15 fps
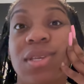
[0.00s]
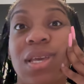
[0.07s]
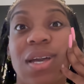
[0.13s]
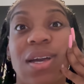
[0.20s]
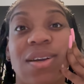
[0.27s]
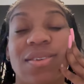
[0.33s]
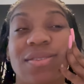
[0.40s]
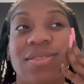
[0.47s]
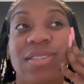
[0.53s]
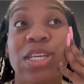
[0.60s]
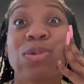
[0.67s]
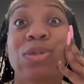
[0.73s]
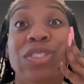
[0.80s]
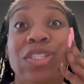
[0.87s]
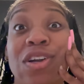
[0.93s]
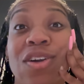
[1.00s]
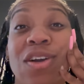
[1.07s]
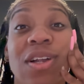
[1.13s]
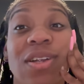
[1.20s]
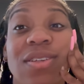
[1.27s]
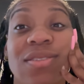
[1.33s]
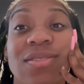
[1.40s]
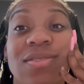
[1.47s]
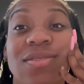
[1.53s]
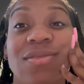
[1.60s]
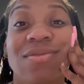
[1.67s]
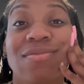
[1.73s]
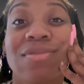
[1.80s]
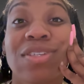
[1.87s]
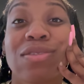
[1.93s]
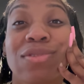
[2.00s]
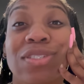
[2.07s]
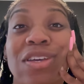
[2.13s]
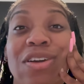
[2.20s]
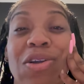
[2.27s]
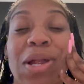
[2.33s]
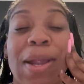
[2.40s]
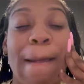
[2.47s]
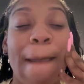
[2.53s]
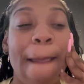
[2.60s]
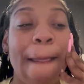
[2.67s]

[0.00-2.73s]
yeah, it was hard. It was hard.